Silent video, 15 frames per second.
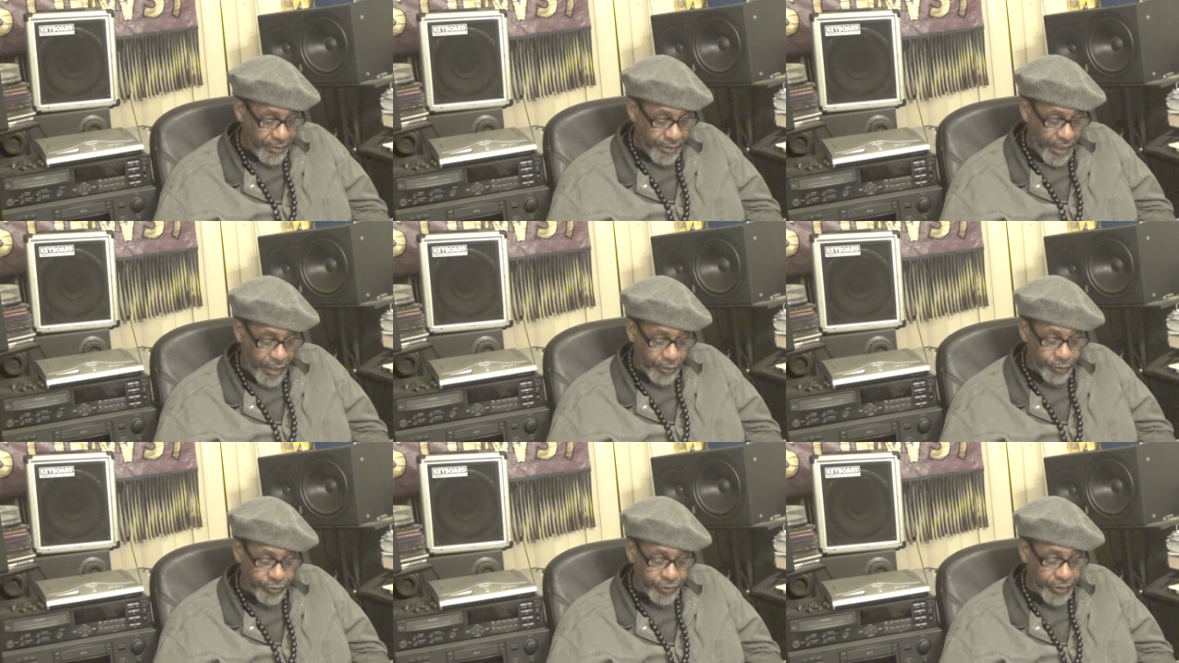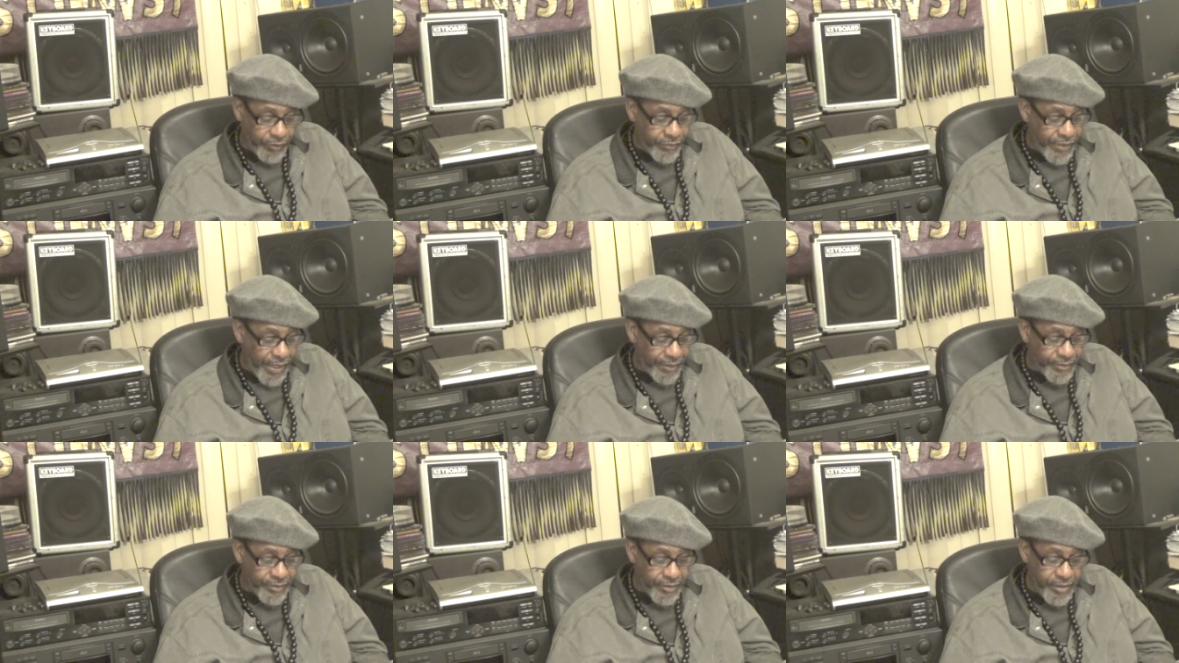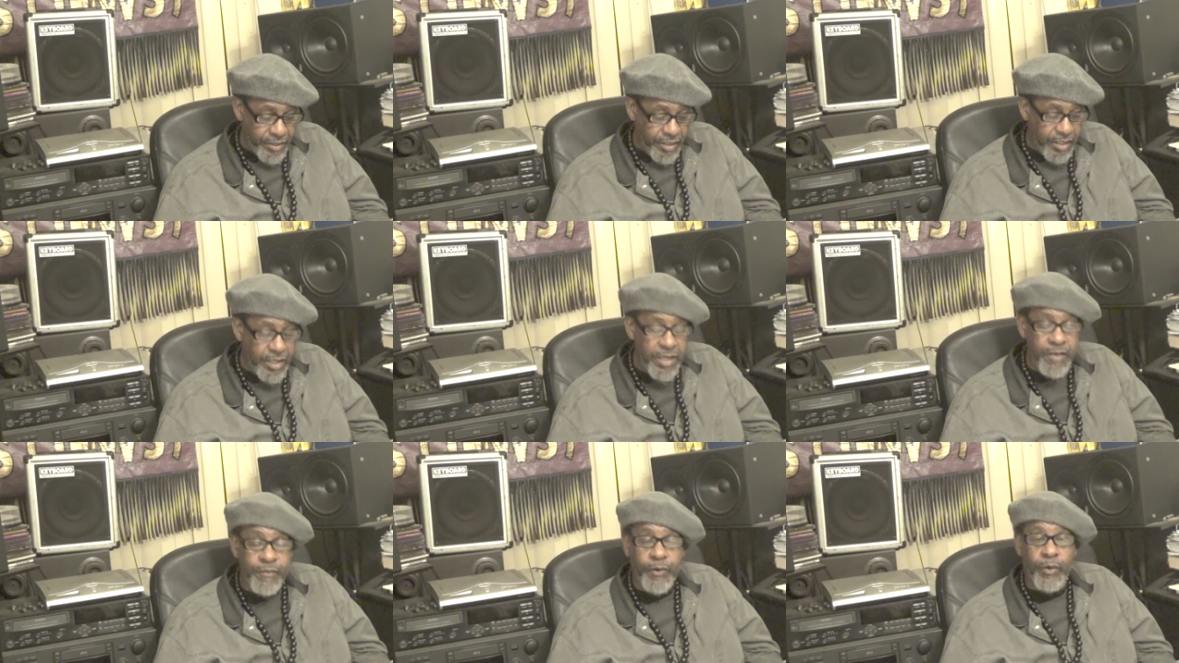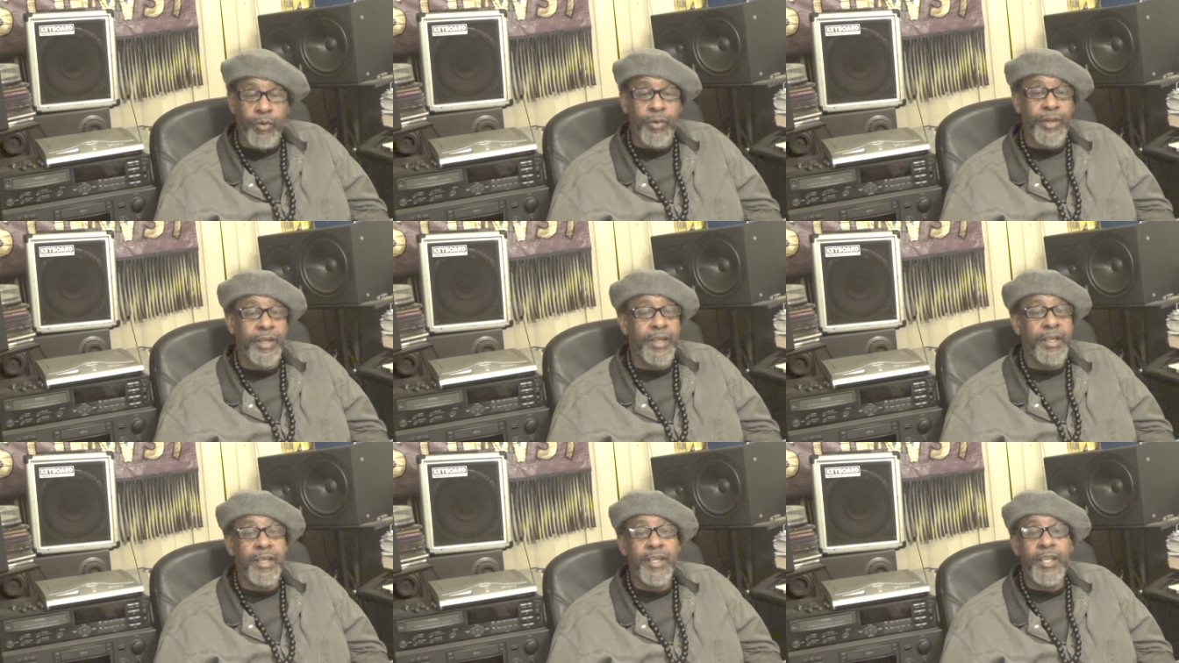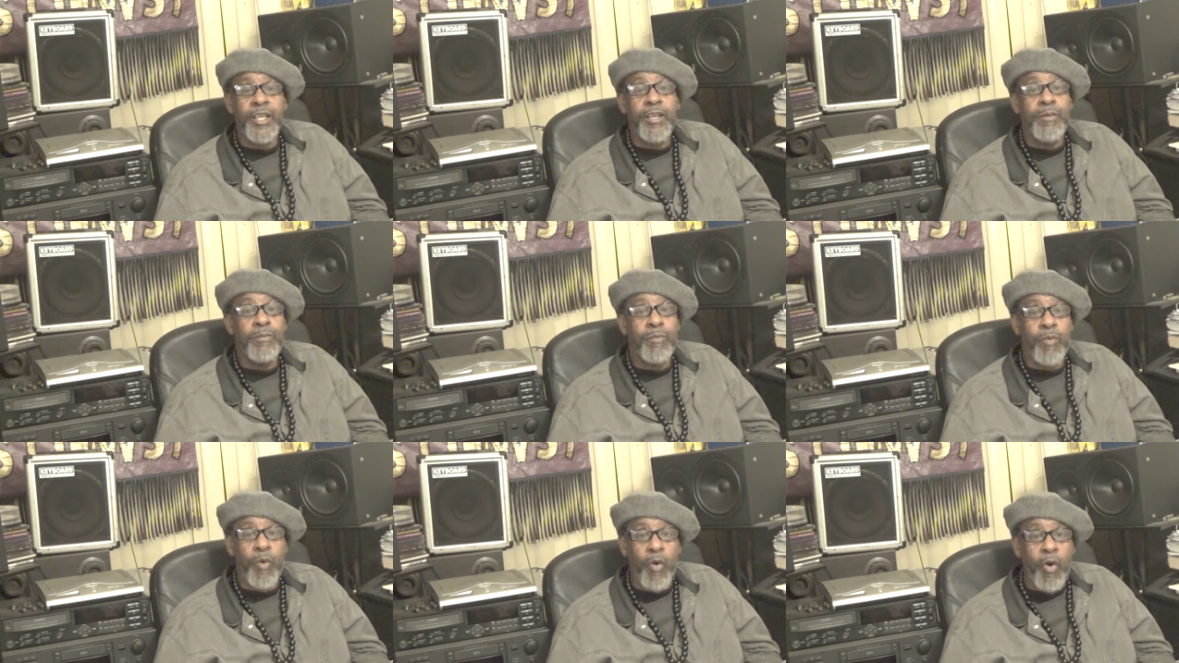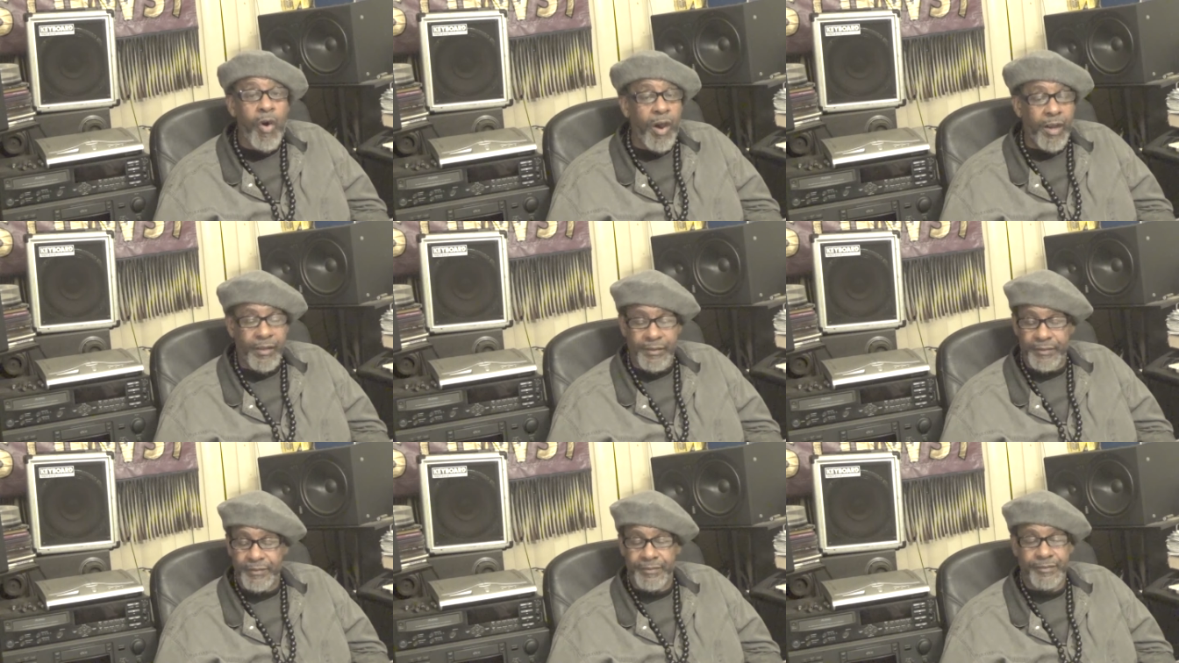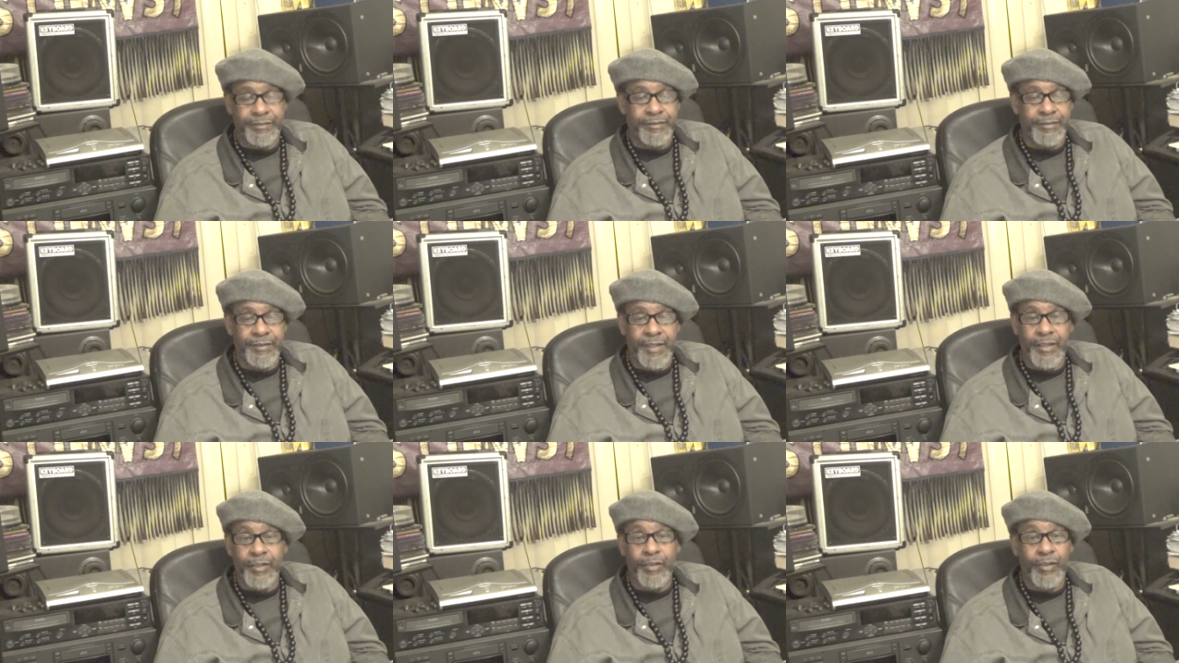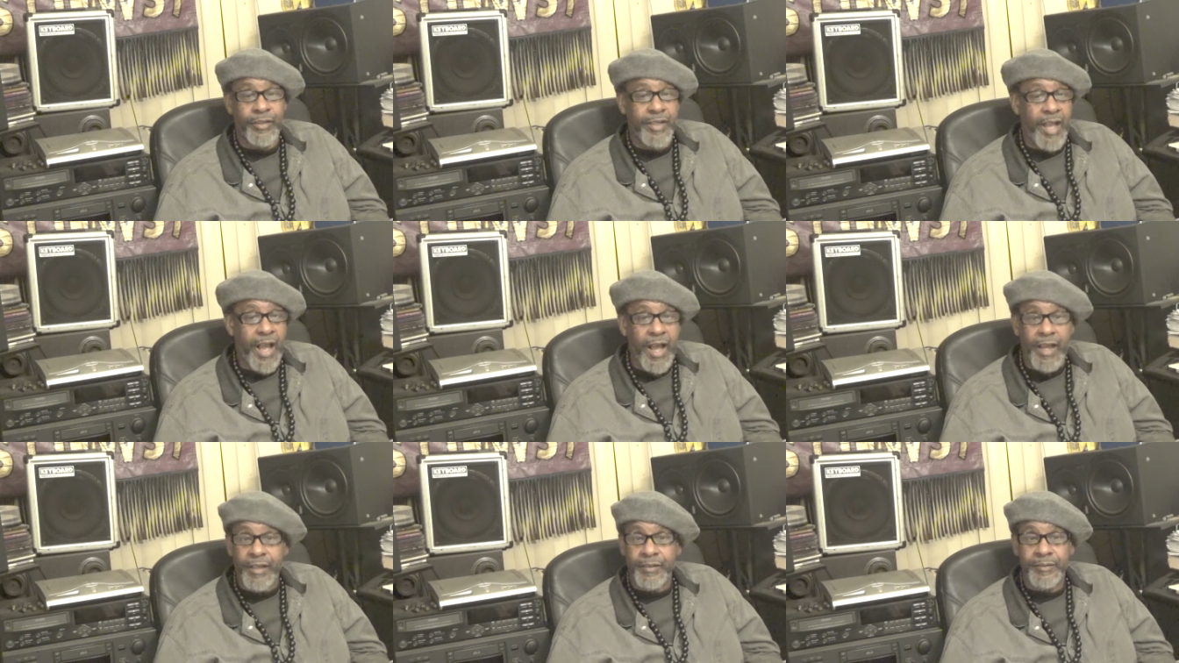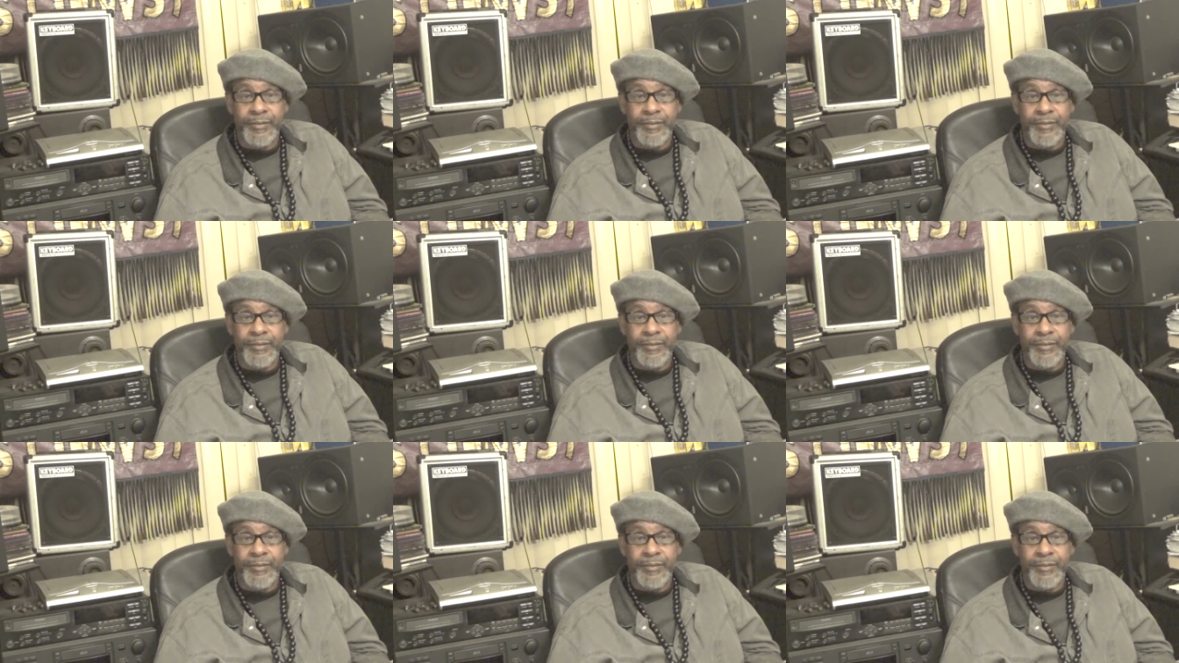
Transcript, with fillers: Thou shalt not see evil any more. Hallelujah.